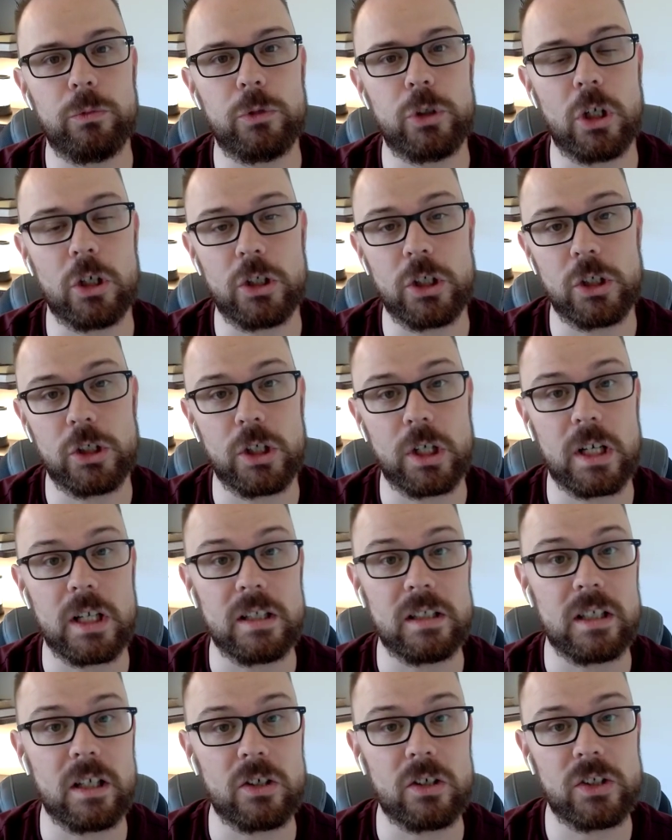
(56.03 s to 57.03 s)
churches should
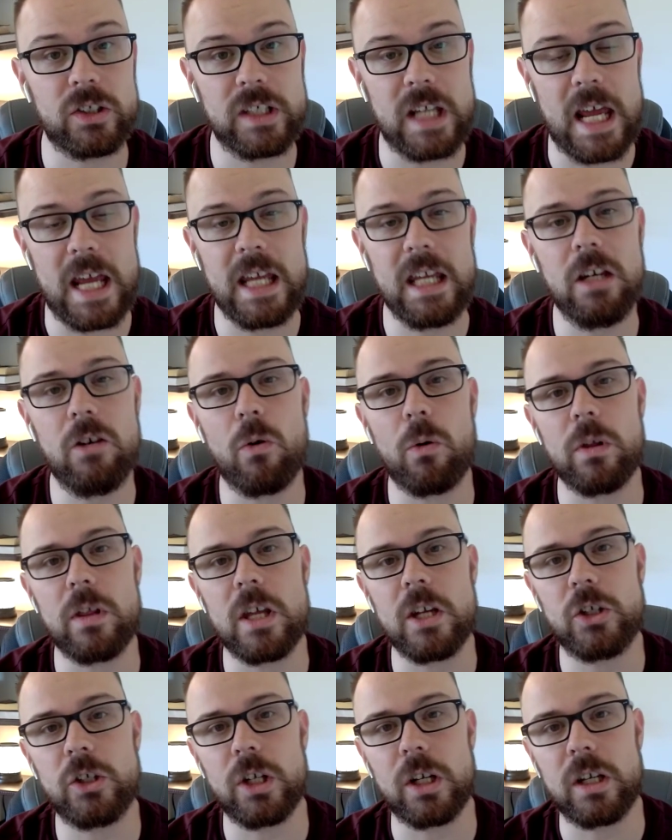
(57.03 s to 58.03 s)
consider staying or
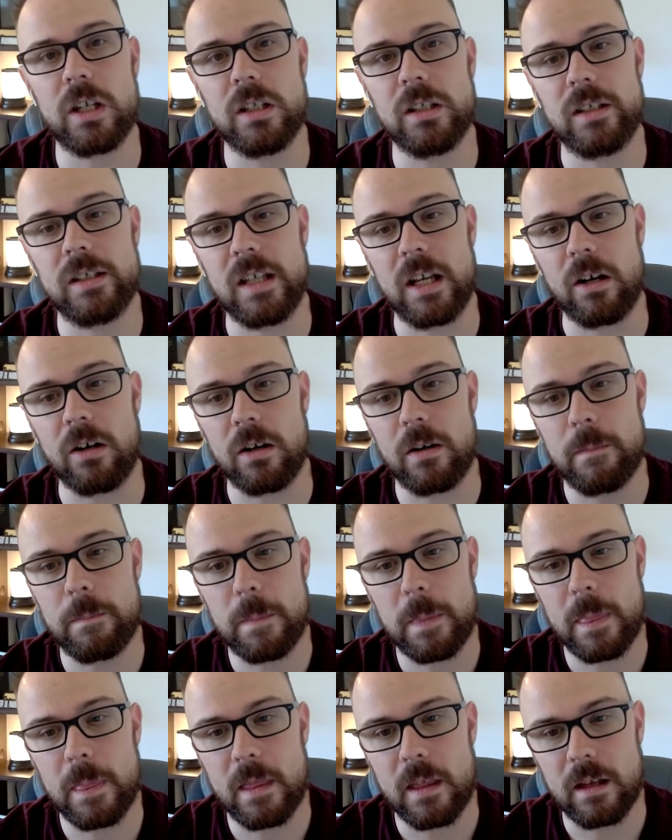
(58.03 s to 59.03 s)
they should consider
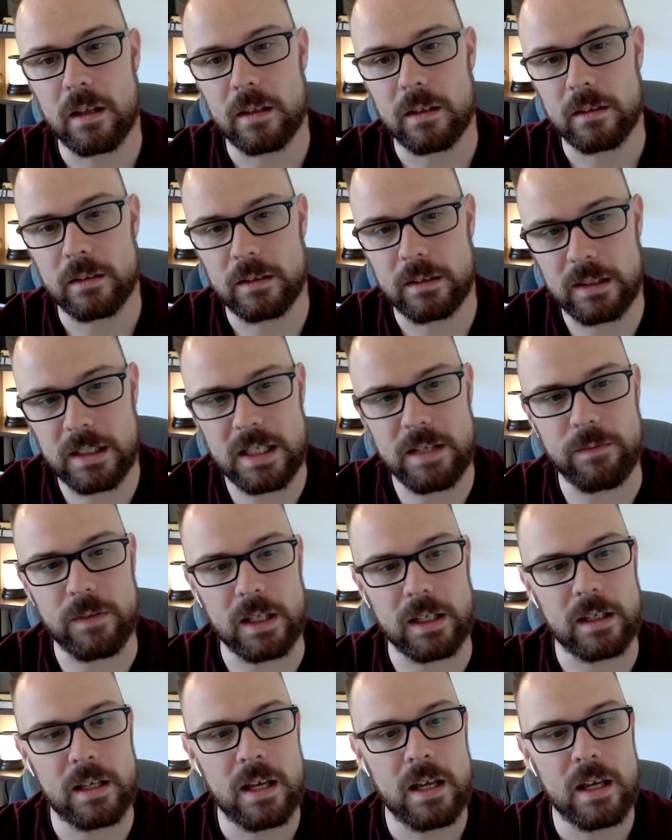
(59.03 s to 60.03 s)

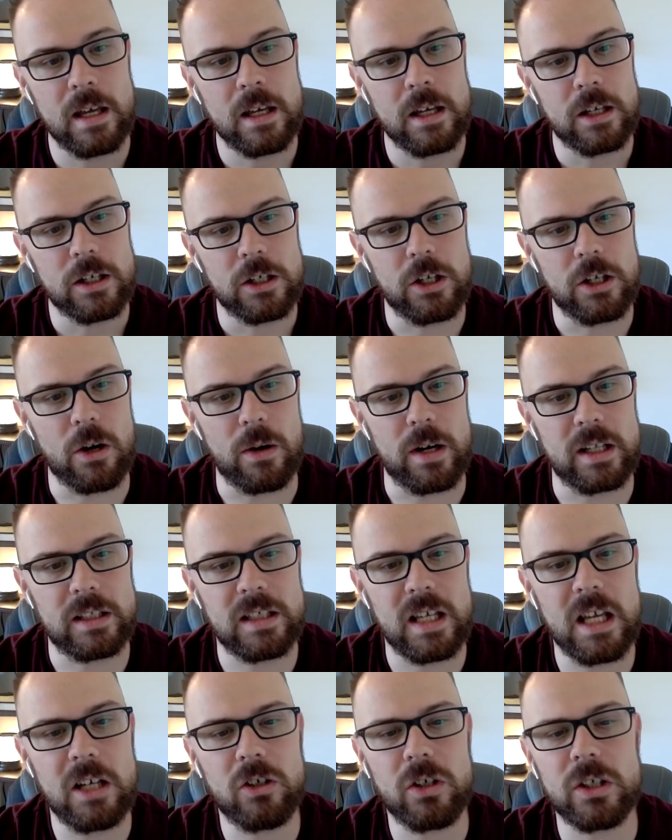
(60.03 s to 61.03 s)
leaving. And
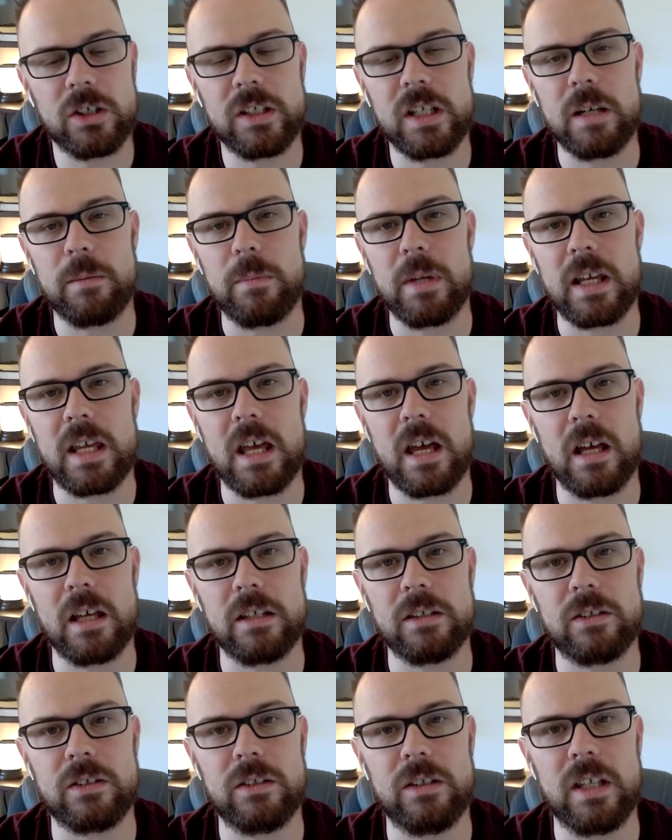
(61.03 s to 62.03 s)
it's interesting
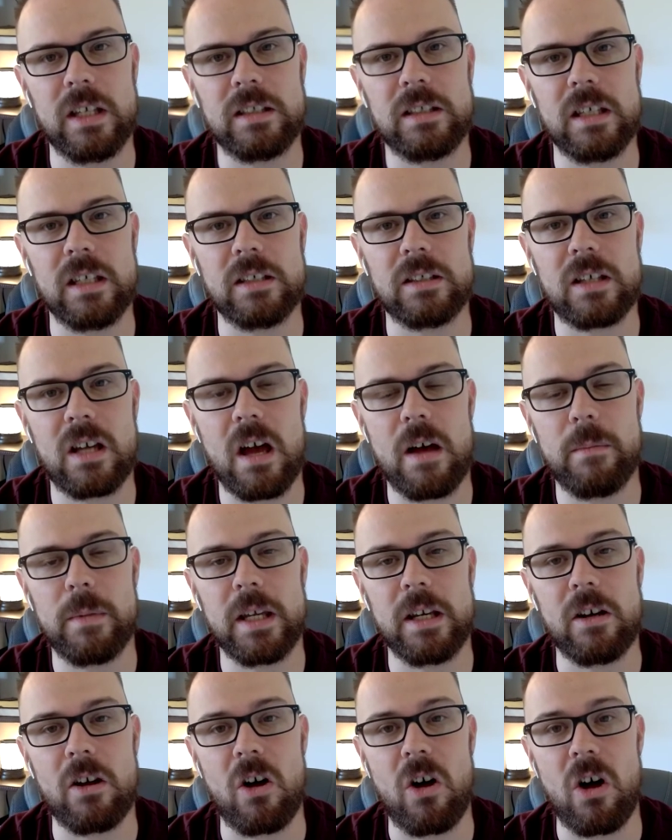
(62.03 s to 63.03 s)
because this is
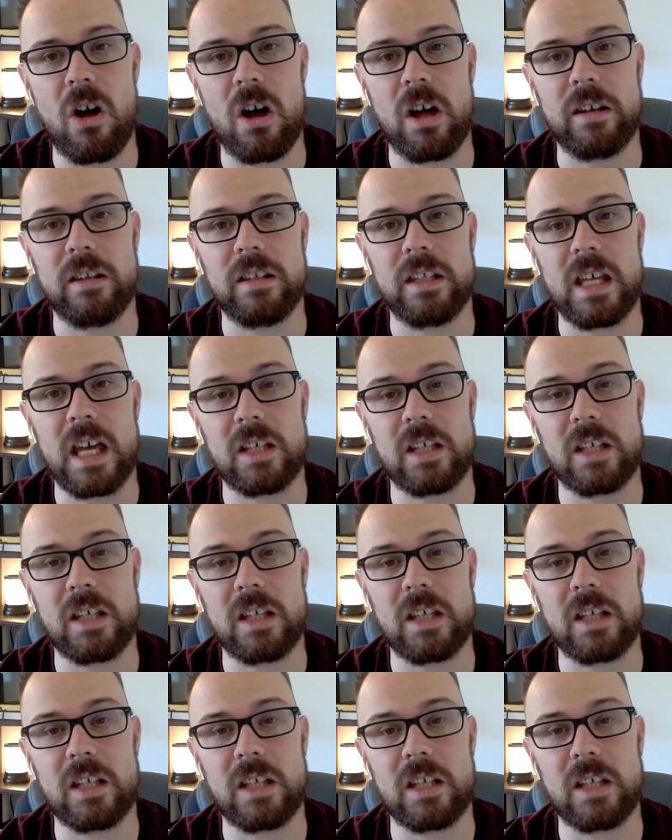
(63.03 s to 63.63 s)
coming on the